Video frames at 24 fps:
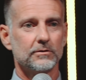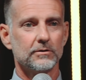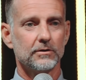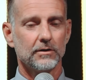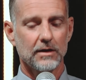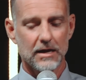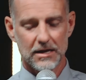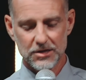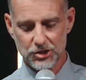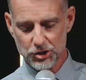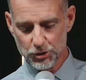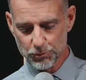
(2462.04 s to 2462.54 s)

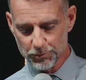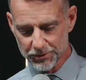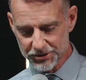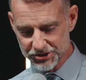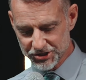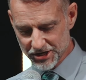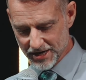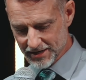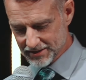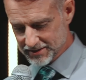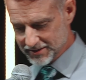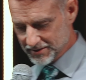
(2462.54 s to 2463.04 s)
and you
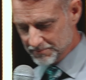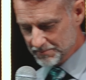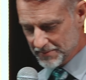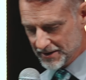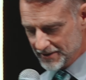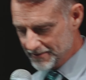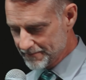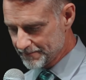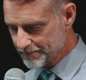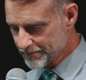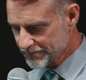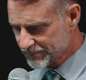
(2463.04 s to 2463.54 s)
rejected
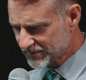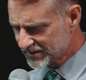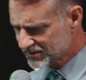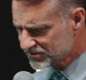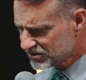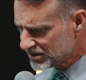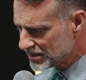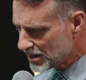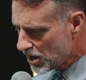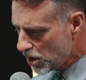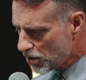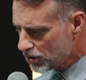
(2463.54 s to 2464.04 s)
me.
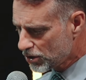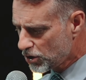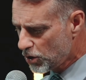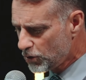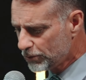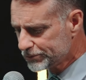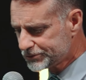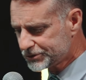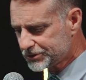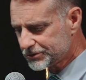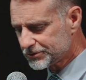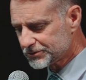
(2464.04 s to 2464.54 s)
See, our
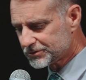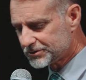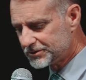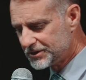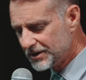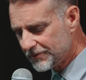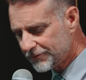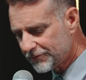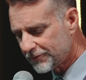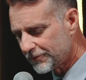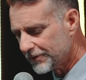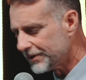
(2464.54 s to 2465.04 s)
culture's
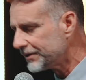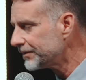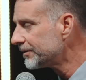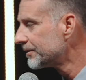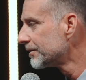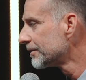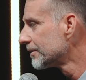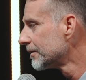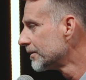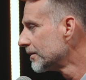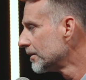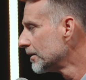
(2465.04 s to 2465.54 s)
different.
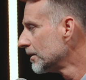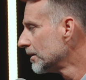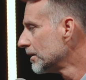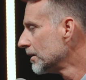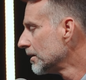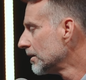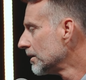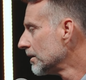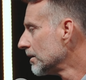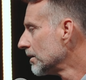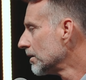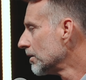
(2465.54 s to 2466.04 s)

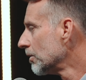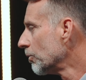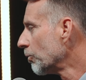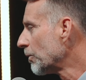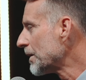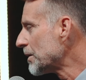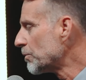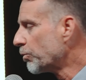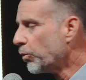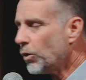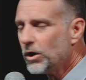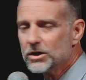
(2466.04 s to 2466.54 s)
We
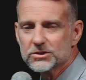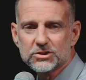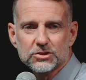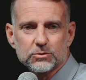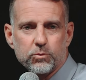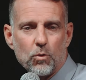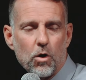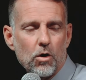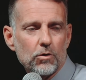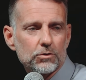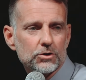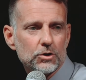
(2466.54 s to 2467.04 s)
once
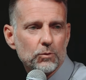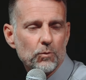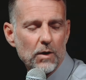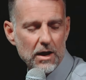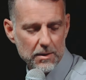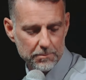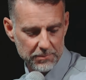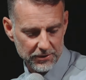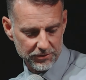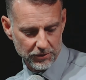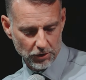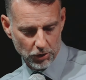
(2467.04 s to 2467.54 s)
walked away,
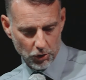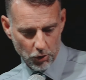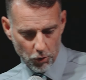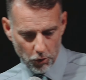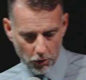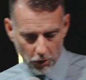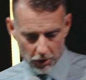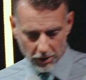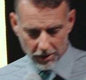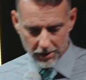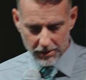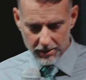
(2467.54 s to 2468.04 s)
but the
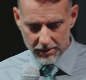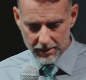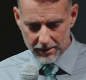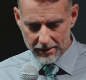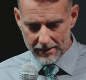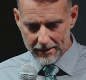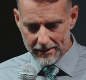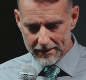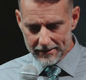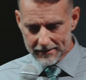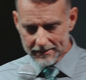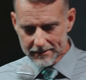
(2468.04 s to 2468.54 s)
Lord
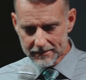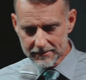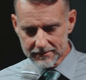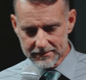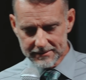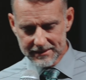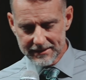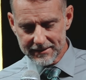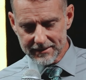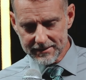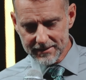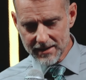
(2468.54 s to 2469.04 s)

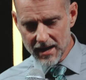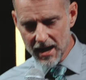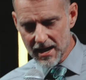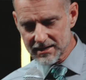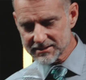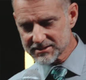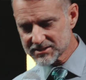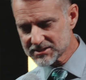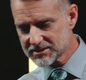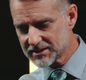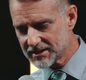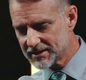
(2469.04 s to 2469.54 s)
did not
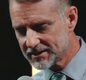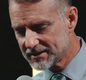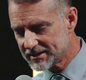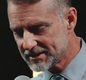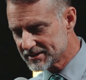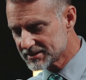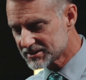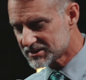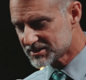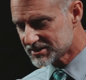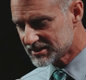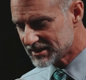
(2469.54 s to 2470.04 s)
send
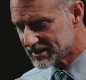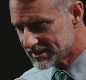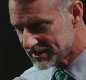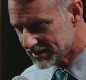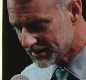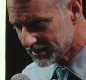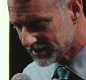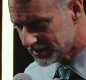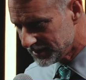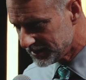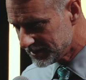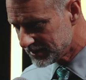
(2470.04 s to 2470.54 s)
his
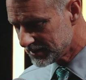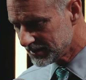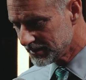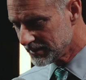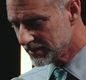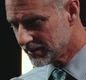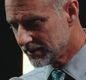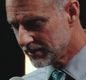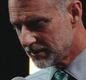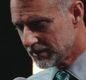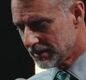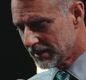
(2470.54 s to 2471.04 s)
seed
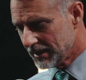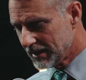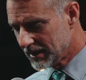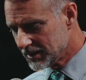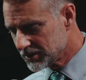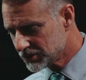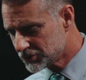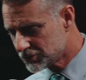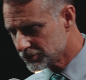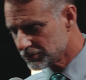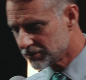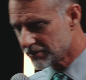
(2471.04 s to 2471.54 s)

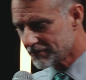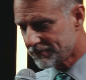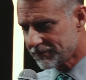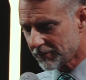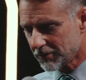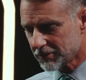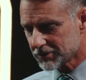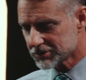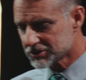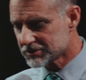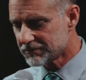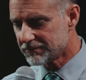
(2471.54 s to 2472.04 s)
into the
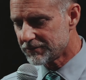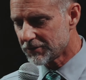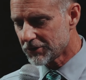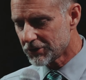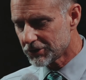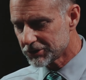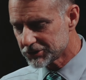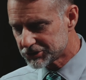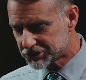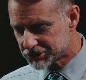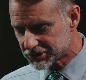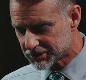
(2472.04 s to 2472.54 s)
first
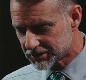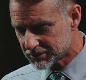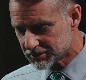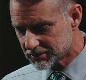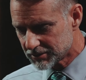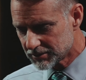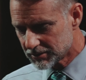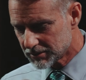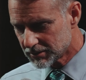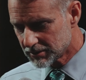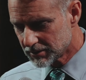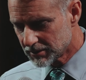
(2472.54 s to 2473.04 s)

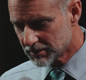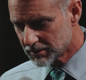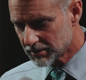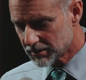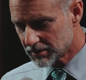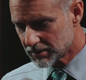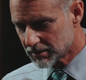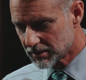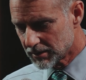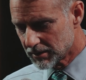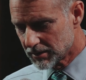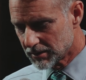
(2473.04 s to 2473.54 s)
virgin
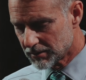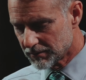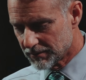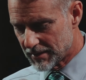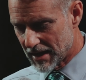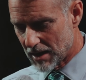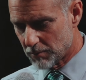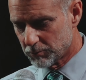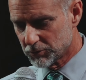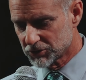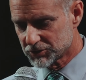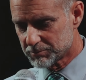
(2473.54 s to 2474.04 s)

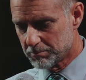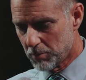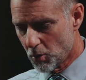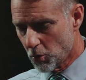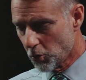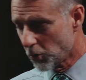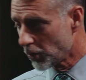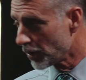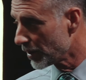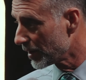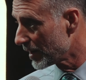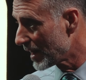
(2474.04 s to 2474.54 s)
that was
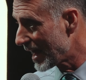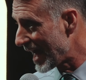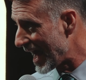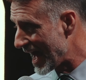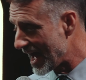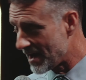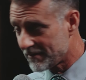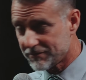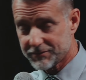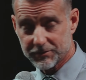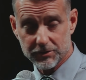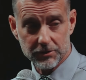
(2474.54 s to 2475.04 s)
born
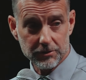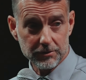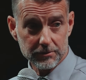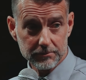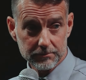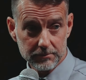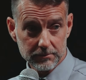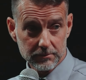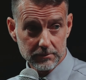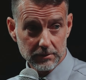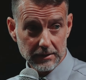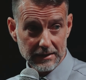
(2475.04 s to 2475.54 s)
after
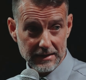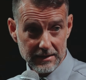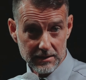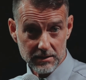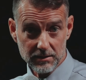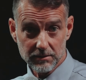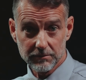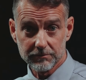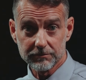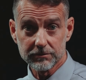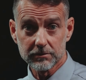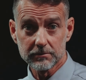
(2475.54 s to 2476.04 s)

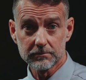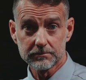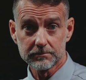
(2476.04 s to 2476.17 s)
Eve.